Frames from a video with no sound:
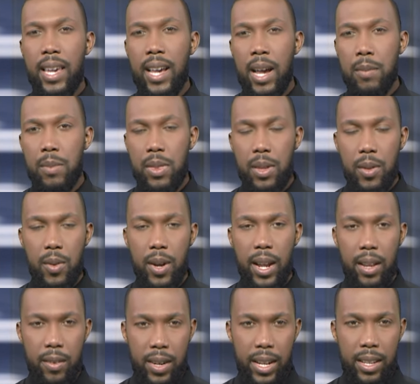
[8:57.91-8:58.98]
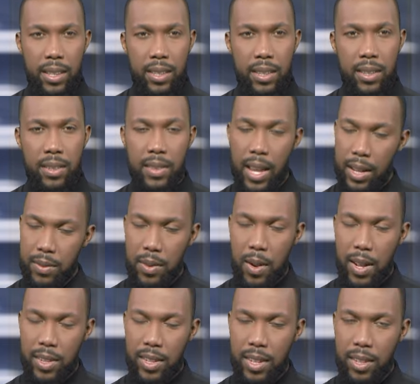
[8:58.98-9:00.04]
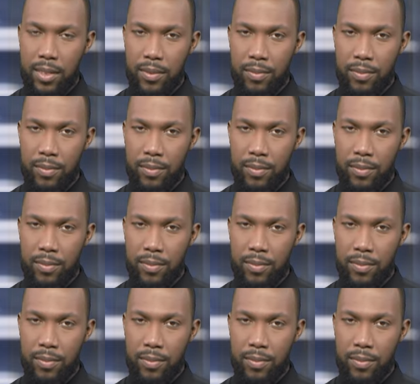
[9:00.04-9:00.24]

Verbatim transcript: I'm Theodore Henry. Thanks for watching.